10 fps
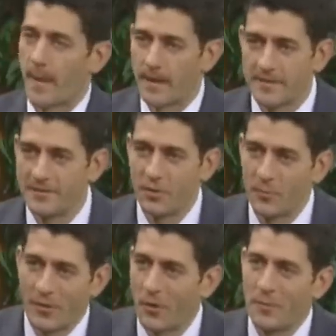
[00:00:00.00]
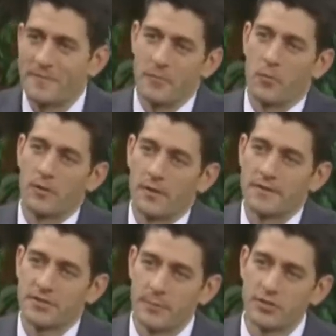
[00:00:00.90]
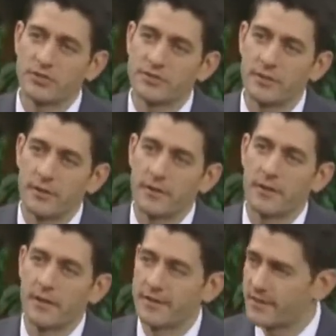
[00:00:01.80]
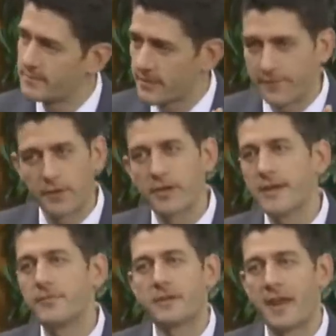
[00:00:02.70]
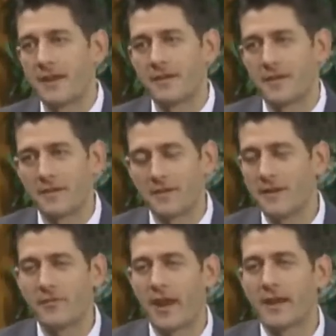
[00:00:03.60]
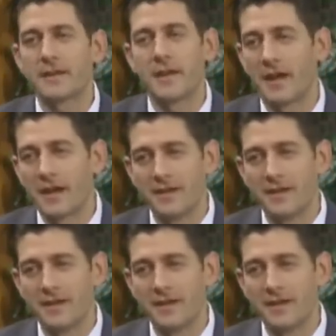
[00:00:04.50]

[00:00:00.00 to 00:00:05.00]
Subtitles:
I didn't know him at all before this commission started. He seems like a very even-handed guy.